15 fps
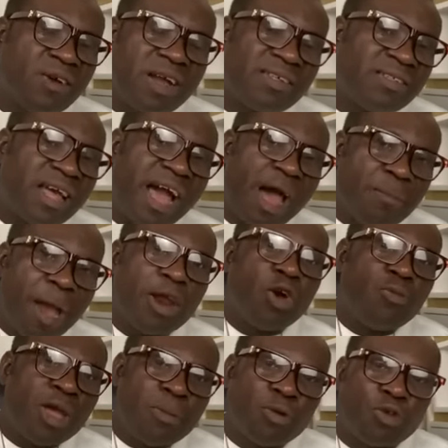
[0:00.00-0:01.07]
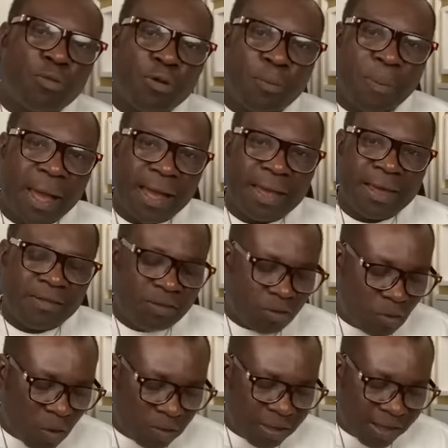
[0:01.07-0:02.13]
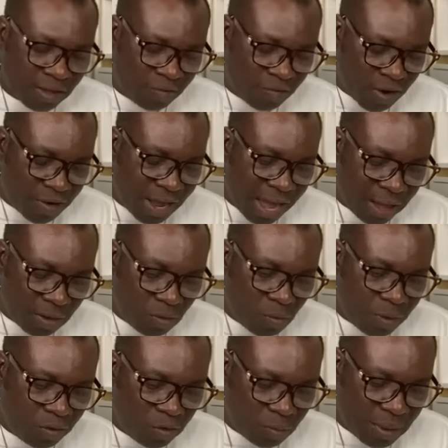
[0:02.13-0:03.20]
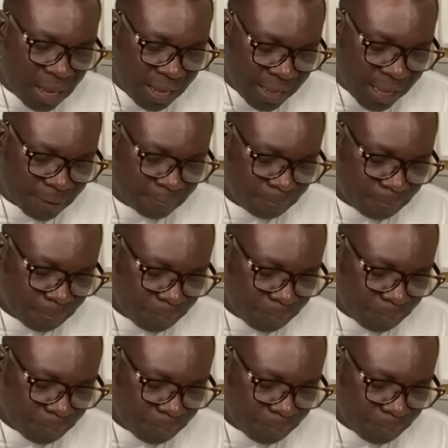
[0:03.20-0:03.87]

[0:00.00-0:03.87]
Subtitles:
So I said I might not be able to prepare again to contact the ferry. Will be to me again.